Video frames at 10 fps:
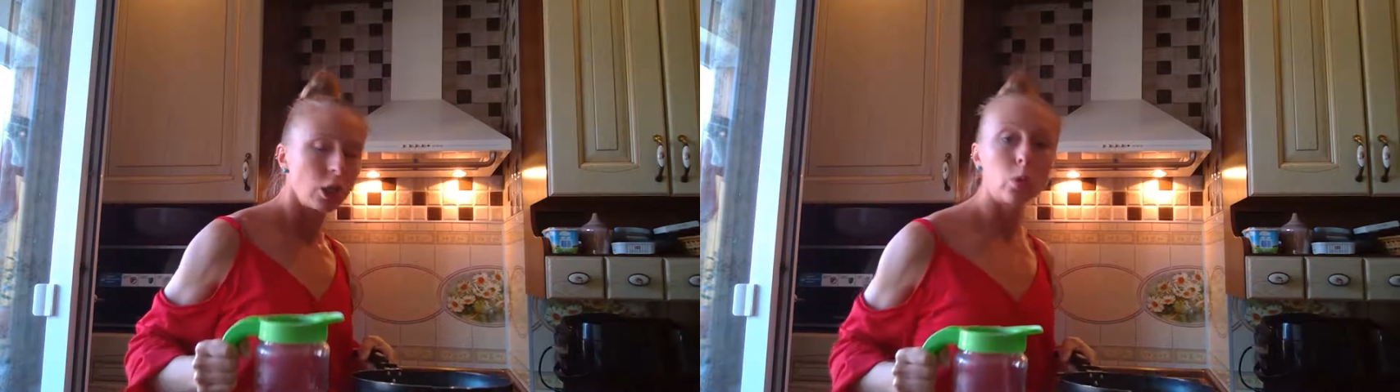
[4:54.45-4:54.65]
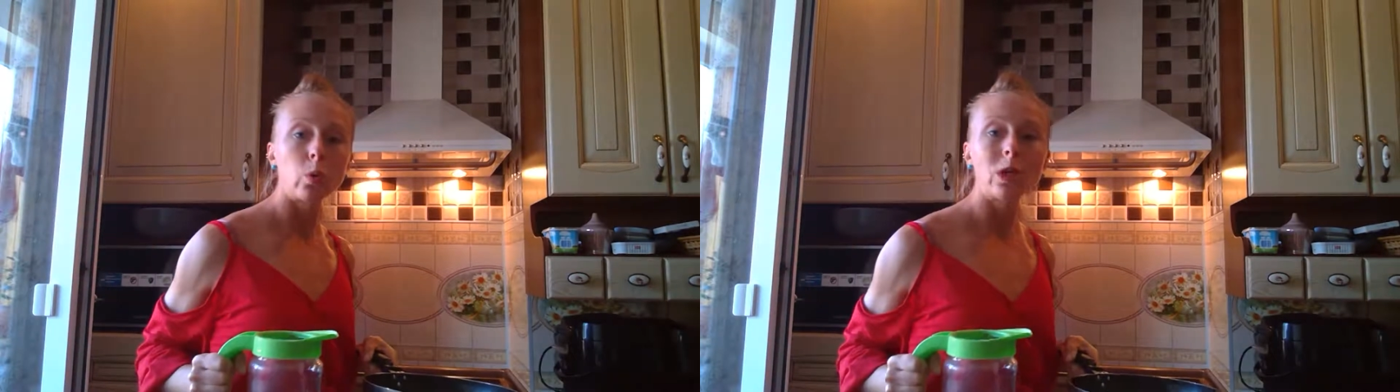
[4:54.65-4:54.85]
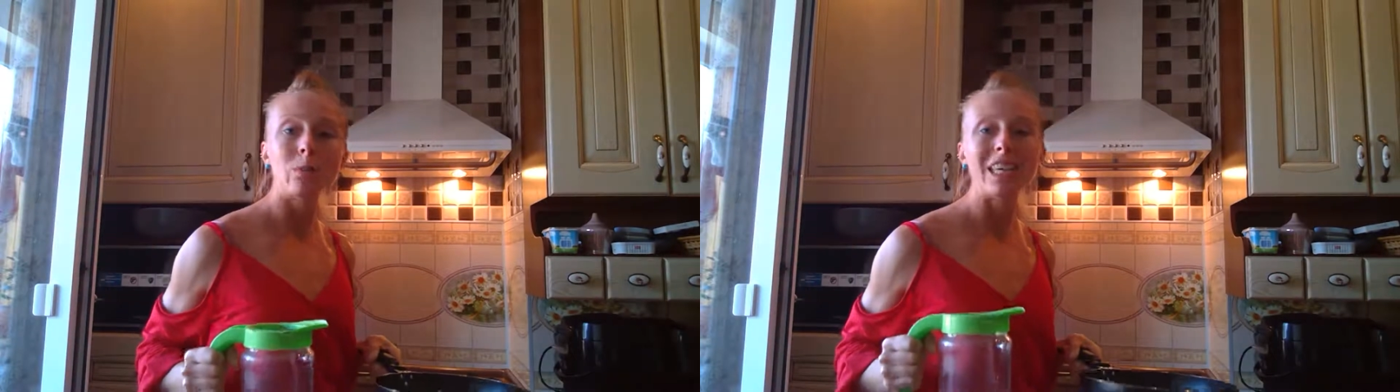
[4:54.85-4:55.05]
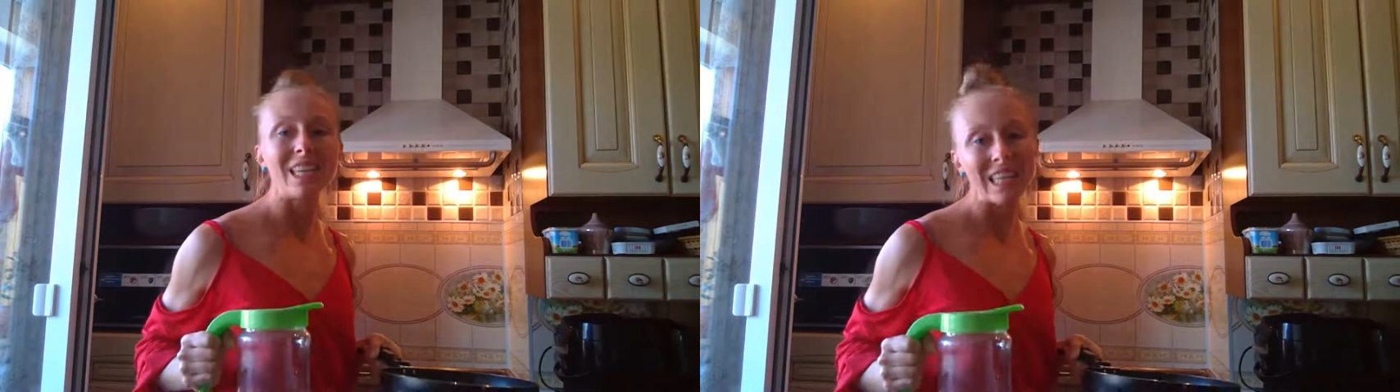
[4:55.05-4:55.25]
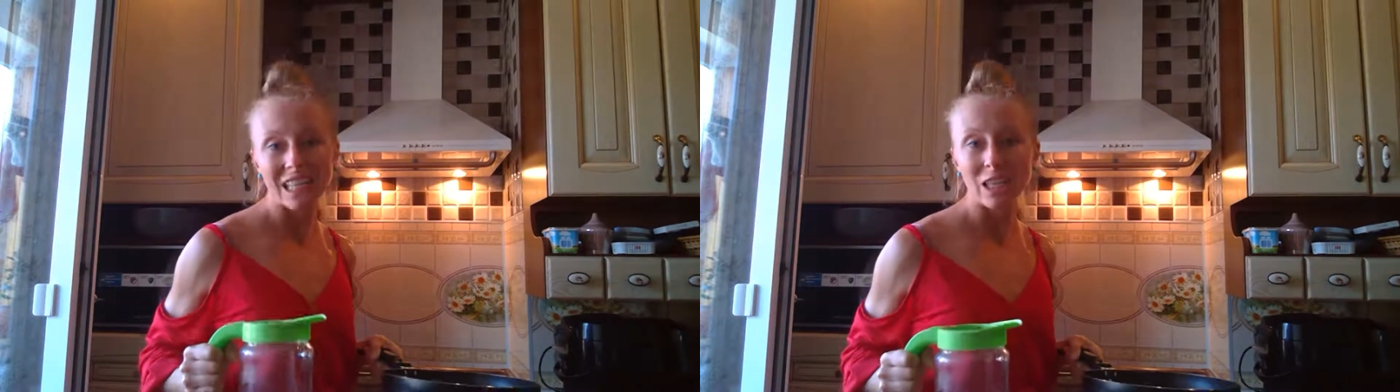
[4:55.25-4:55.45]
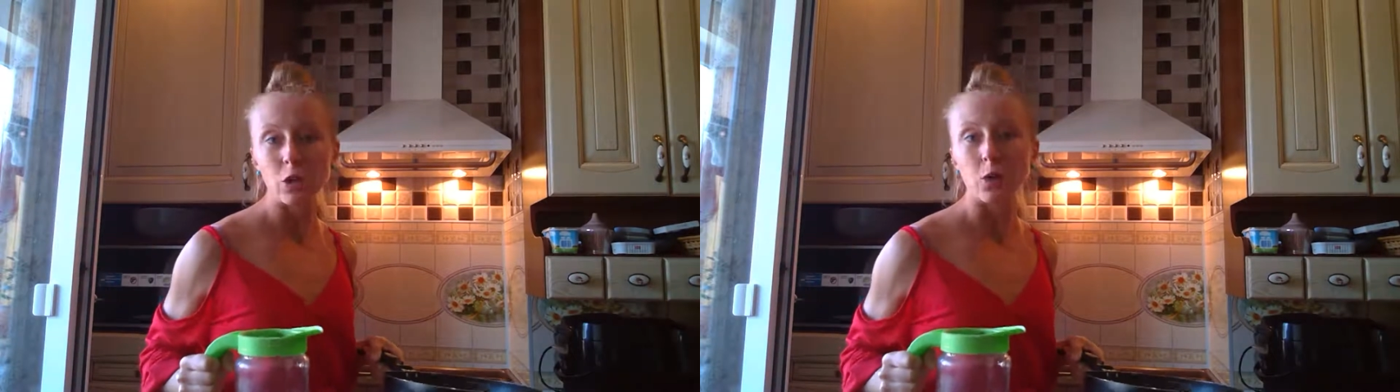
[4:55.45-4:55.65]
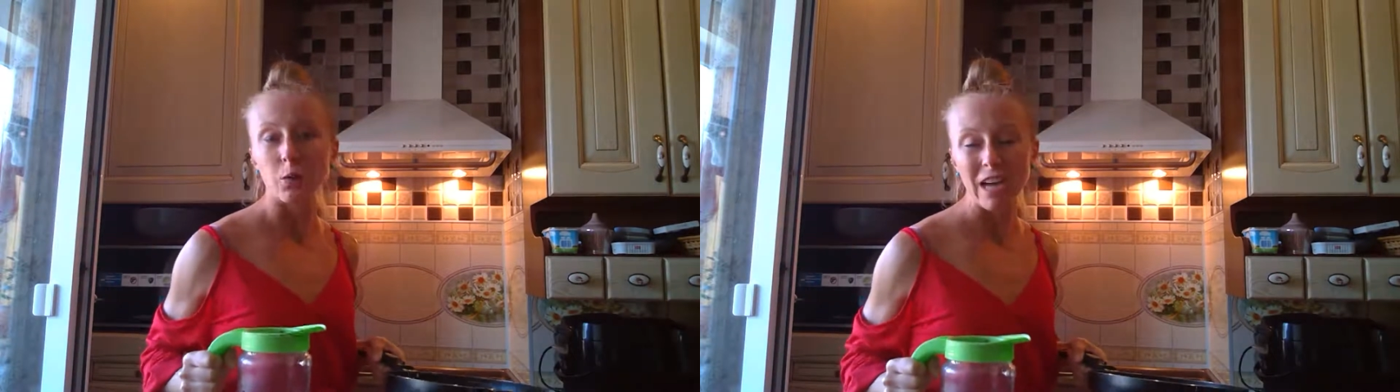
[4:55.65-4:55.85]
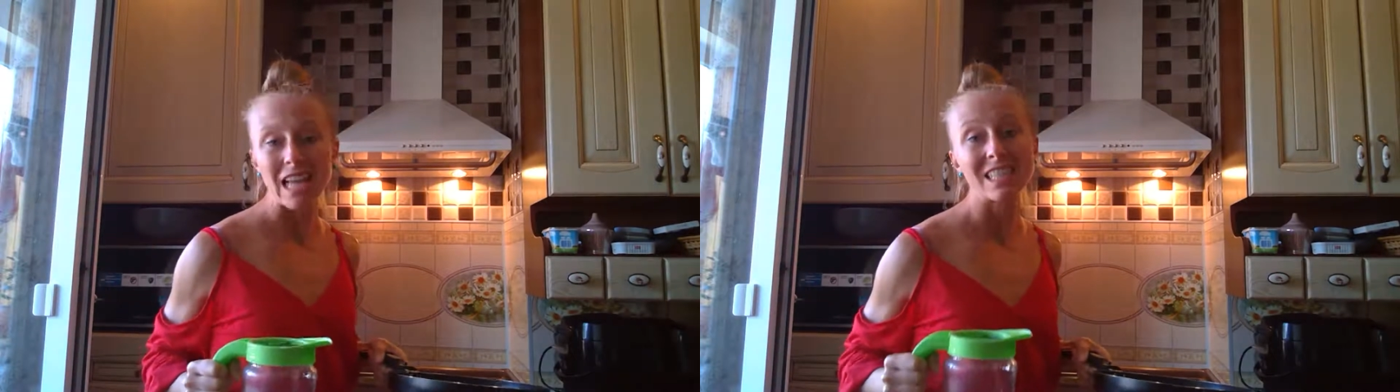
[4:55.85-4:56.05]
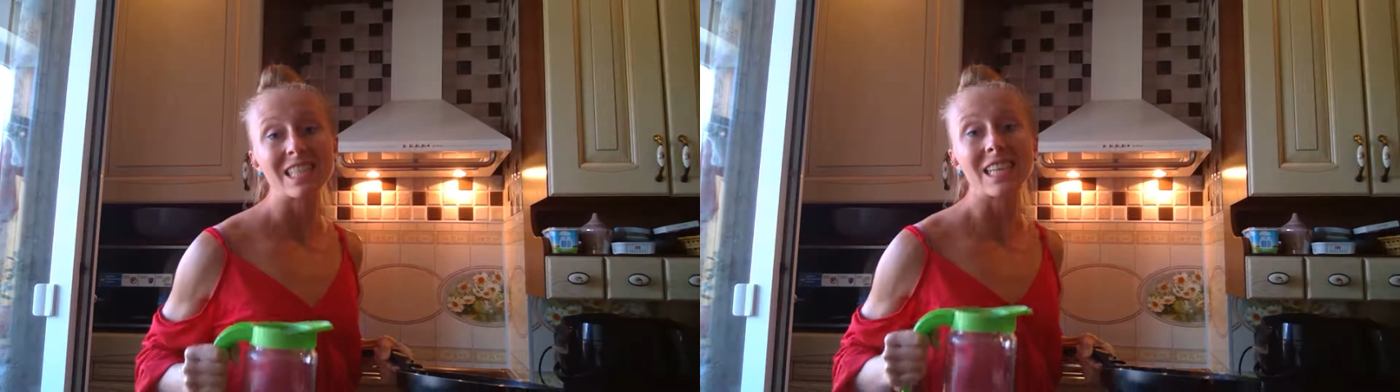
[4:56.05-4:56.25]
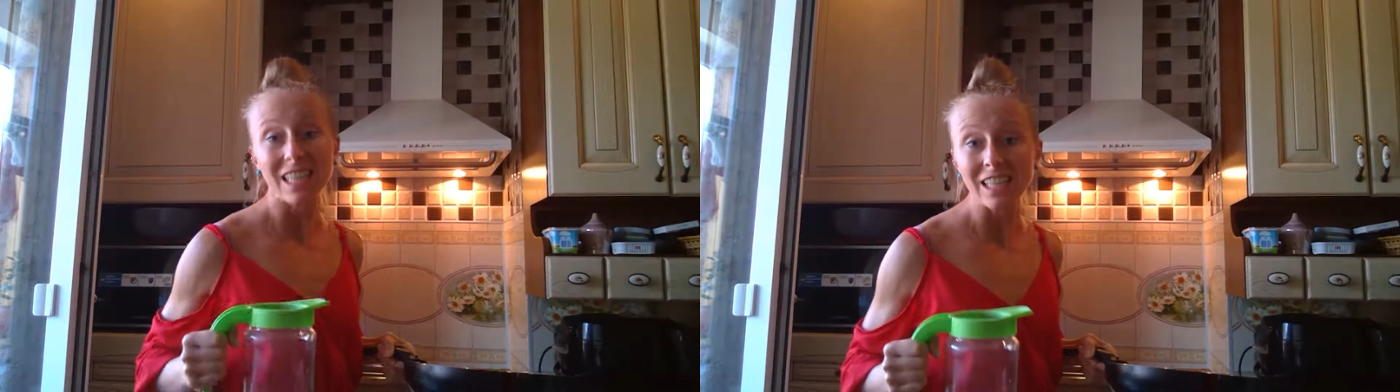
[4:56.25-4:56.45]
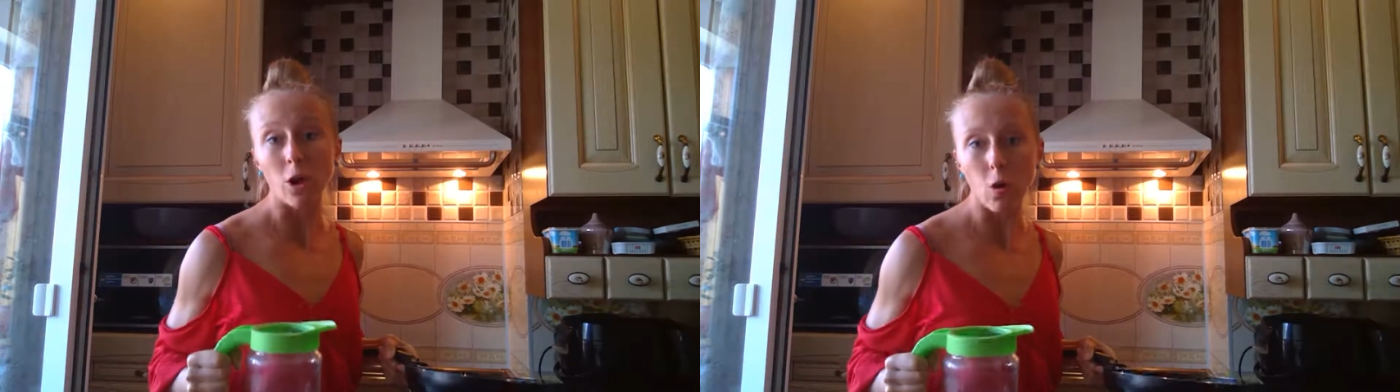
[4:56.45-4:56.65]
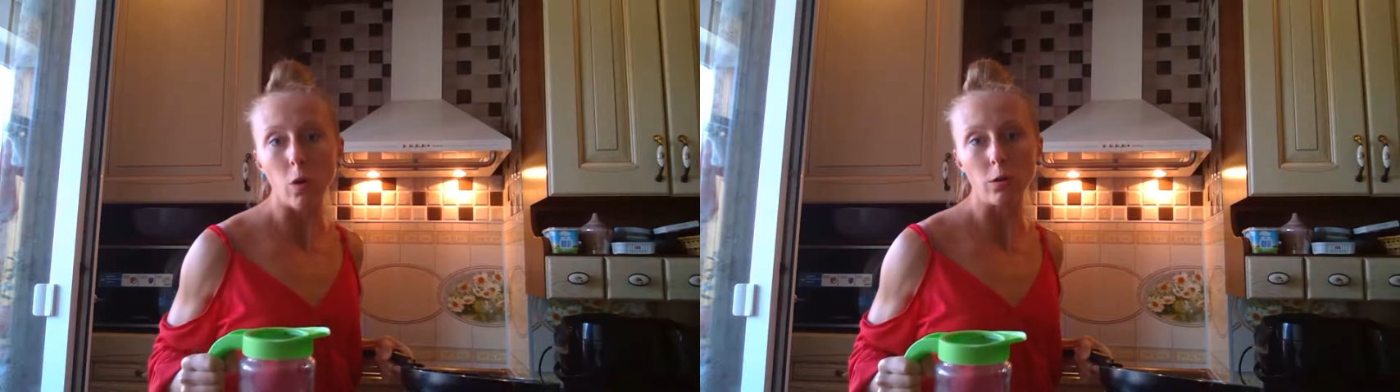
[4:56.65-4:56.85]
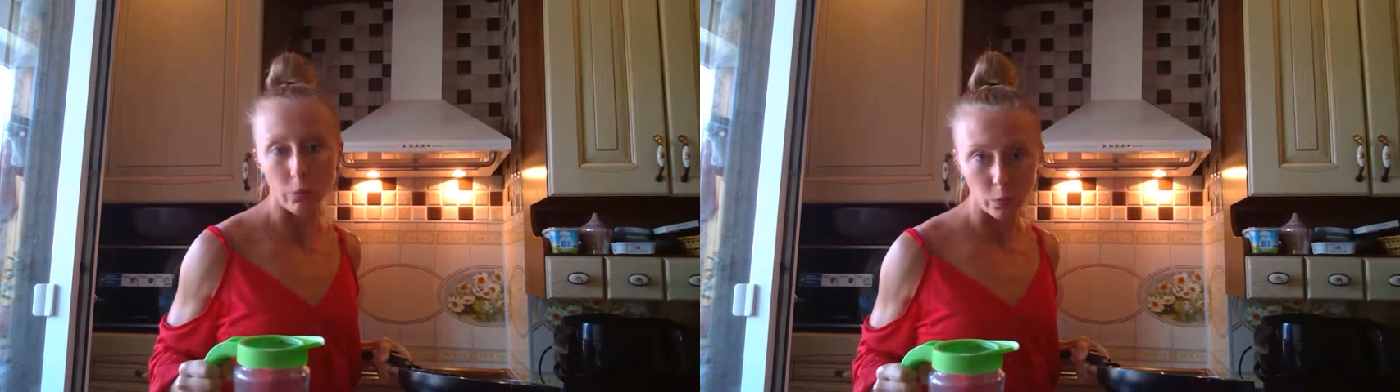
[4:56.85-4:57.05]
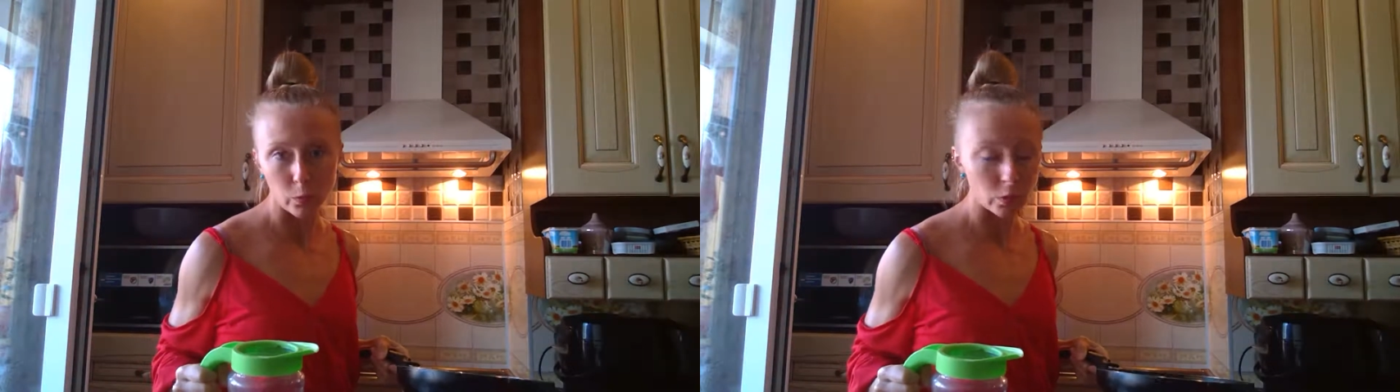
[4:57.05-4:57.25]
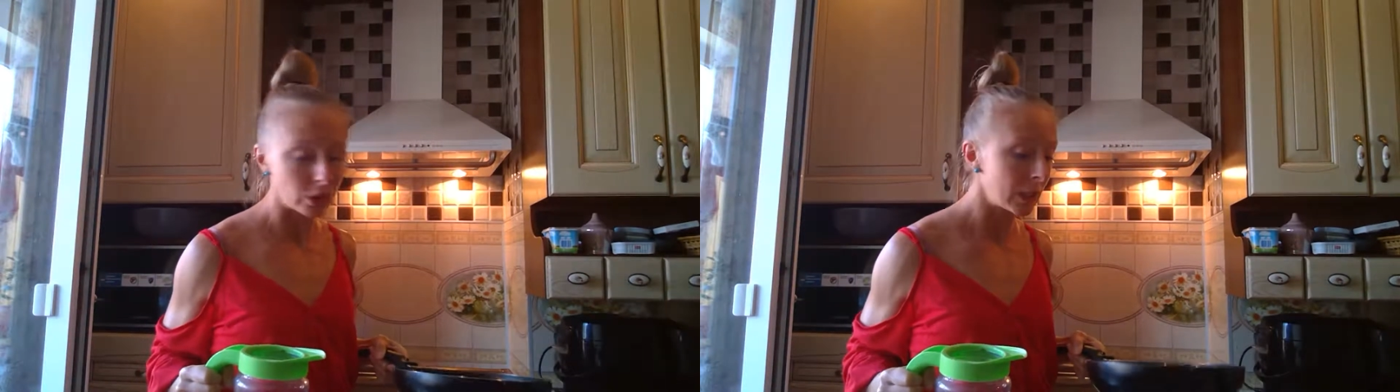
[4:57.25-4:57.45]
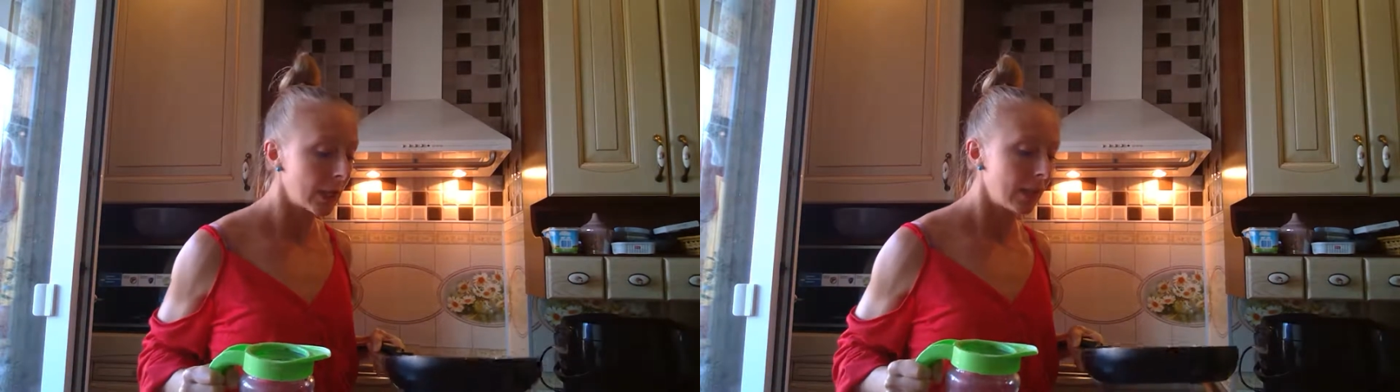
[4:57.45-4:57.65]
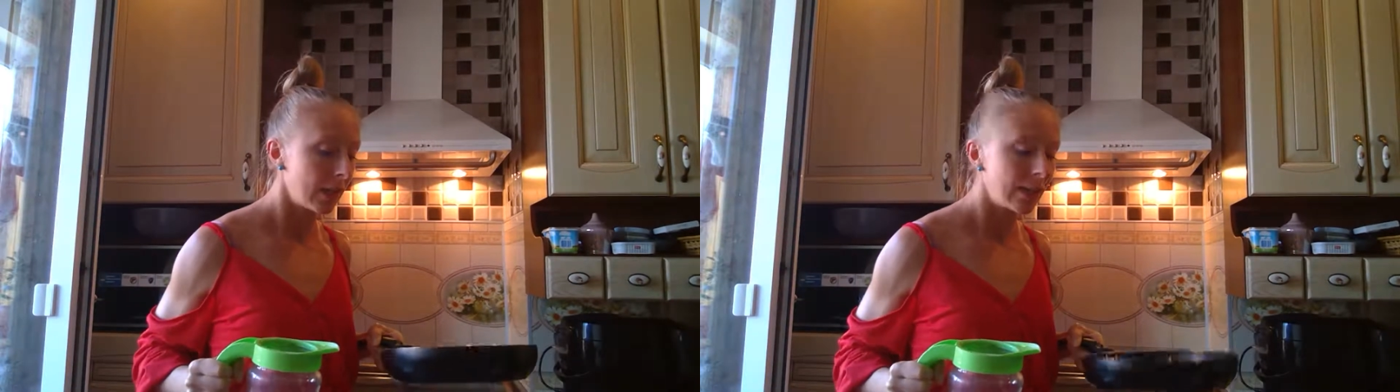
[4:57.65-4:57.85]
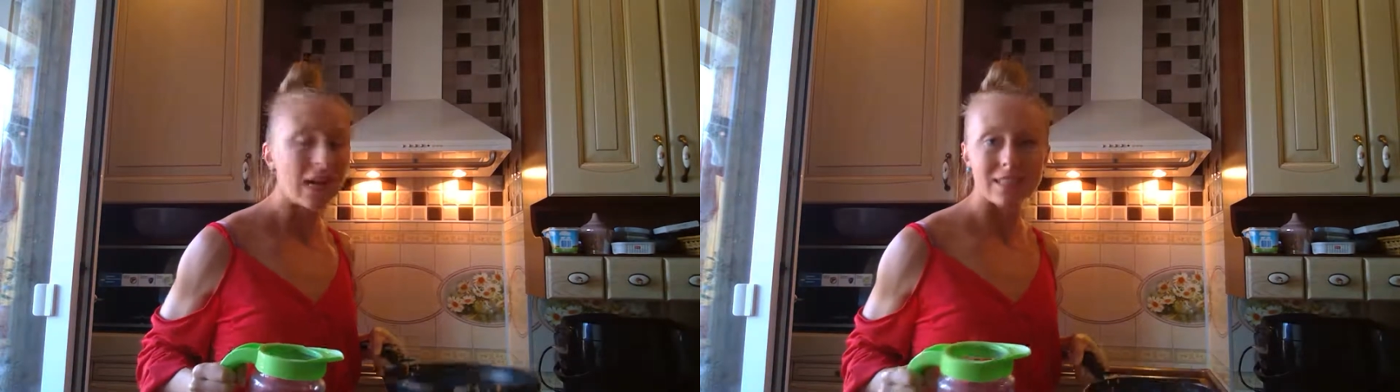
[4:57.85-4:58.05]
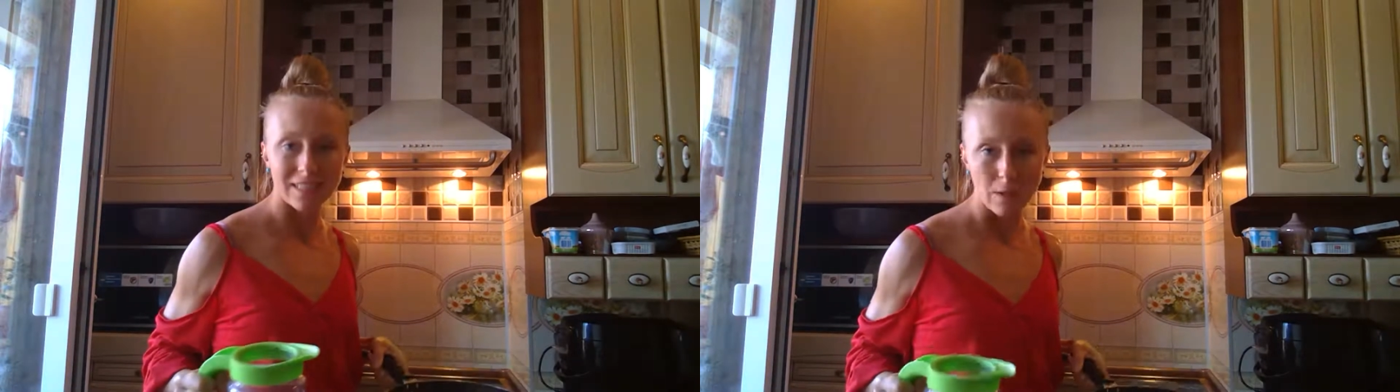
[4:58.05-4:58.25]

you want to be eating your fats in whole foods, not